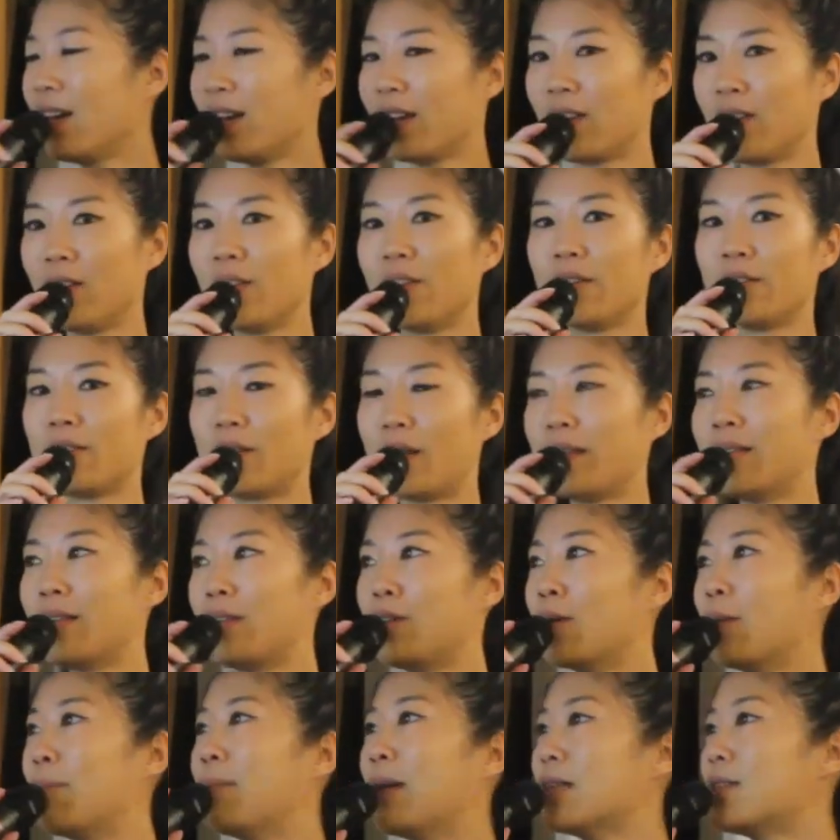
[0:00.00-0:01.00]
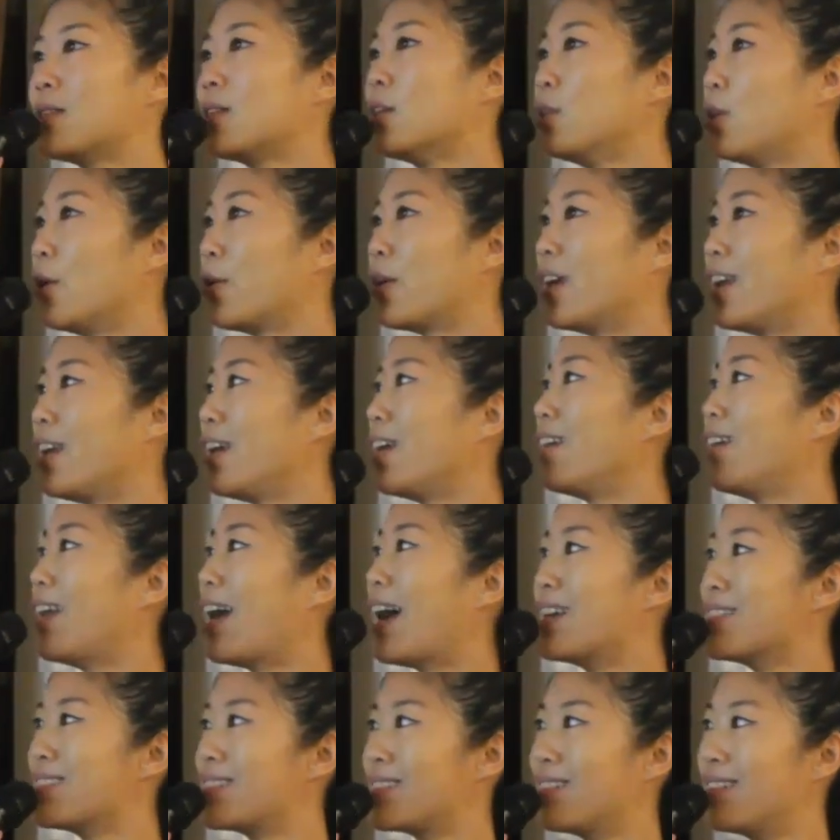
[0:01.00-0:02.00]
you know, it, you're meant to look at it
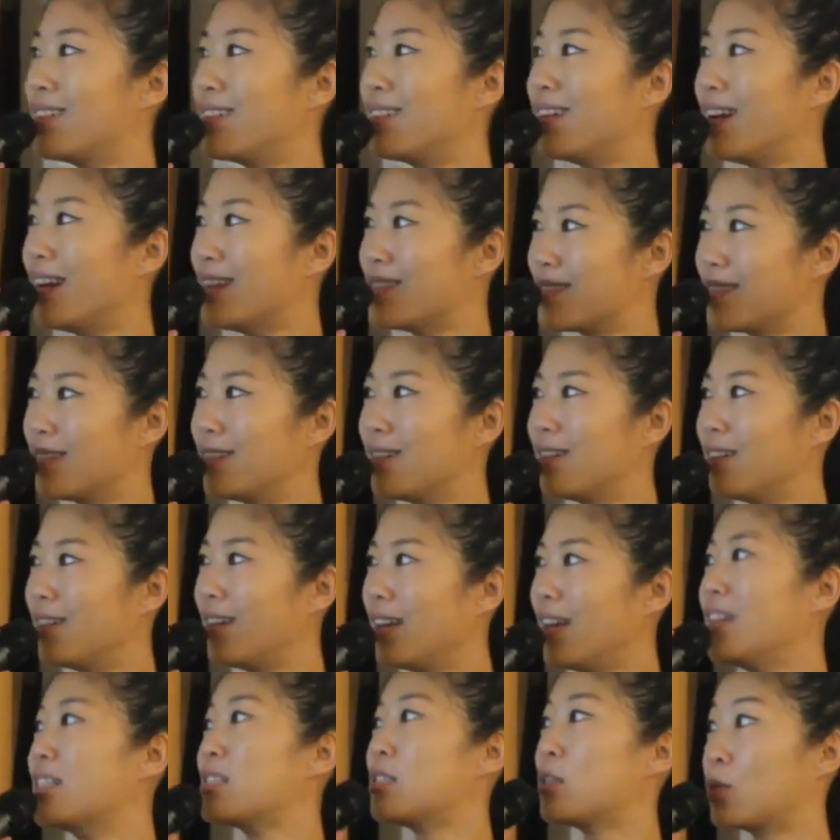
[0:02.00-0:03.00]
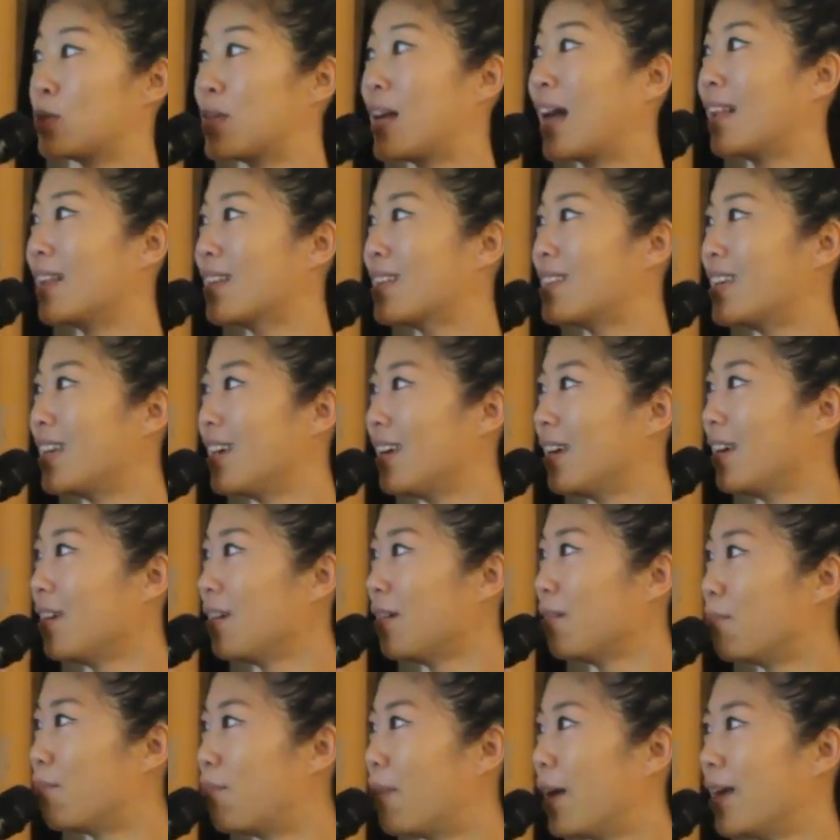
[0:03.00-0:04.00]
as a, as a, in its totality,
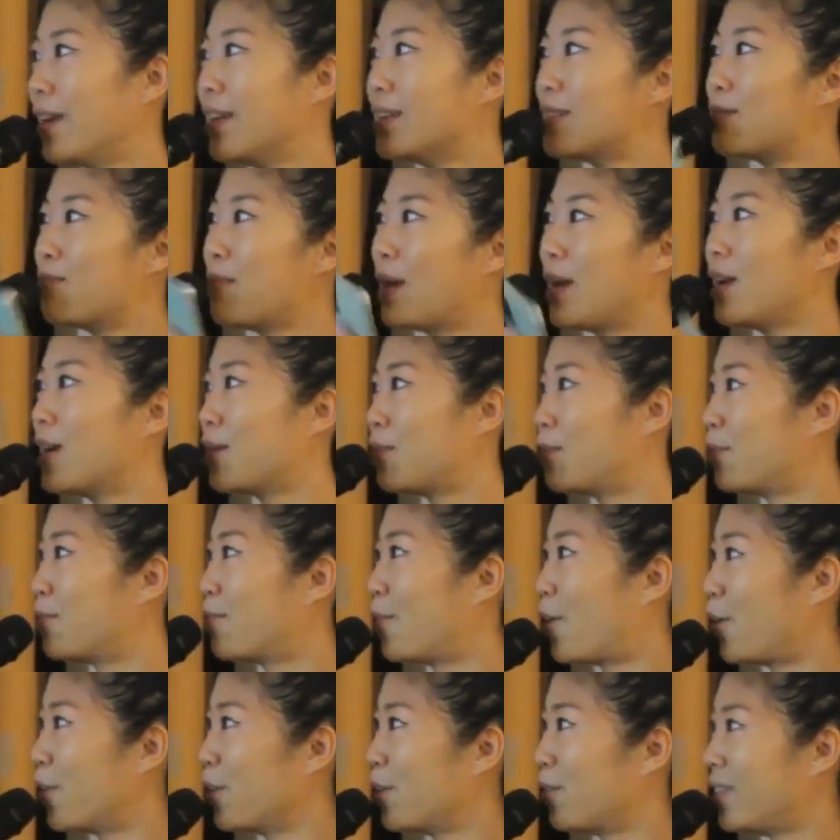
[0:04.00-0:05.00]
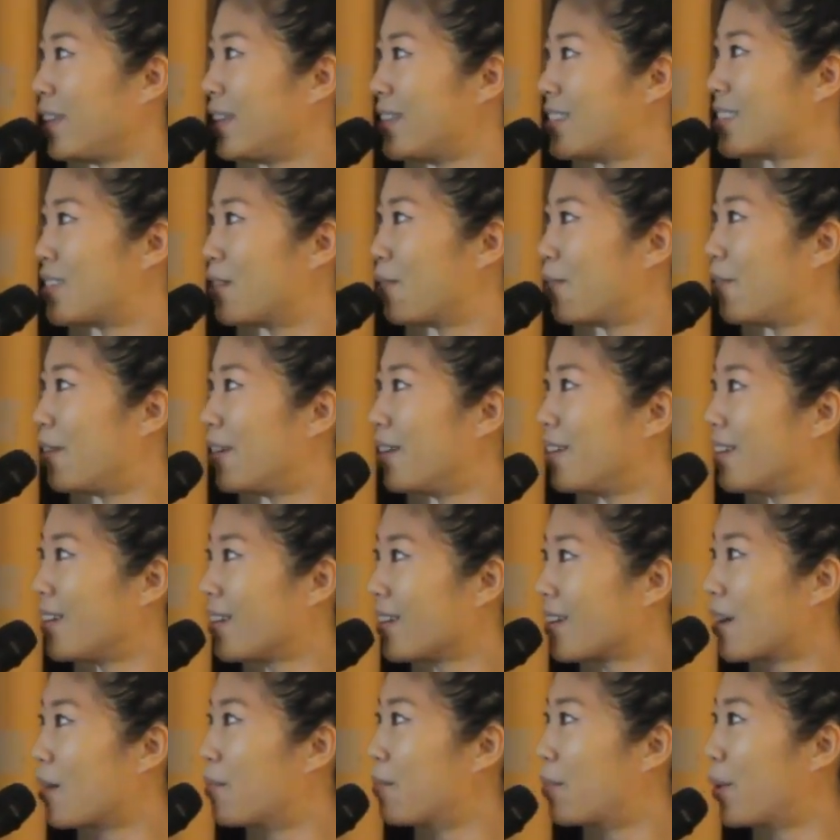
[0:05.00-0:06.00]
but it's made up of all of these different
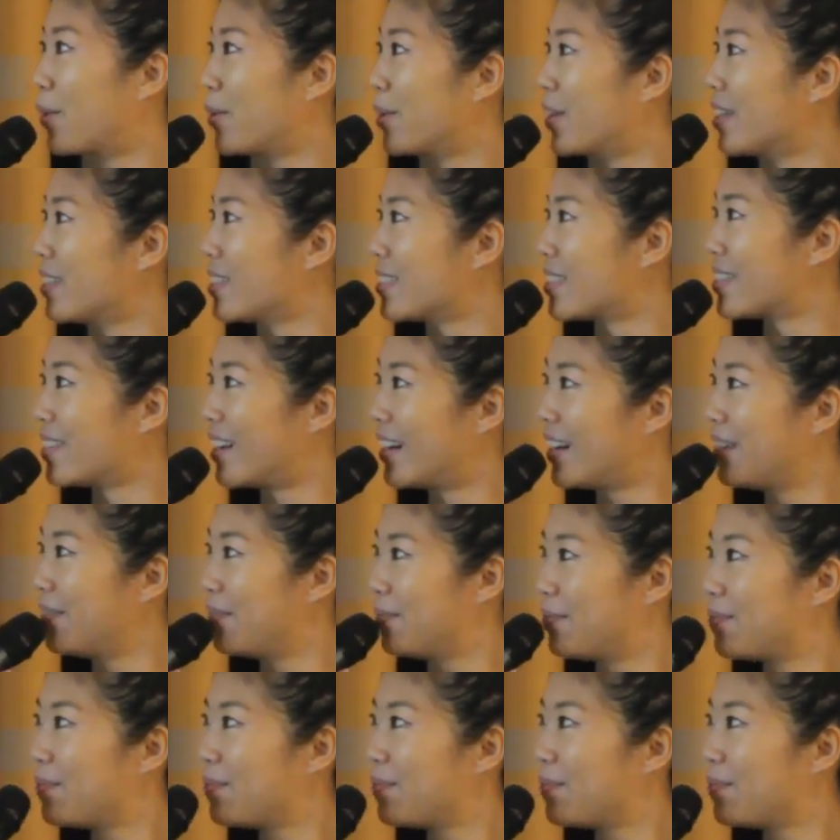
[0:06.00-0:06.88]
components, right?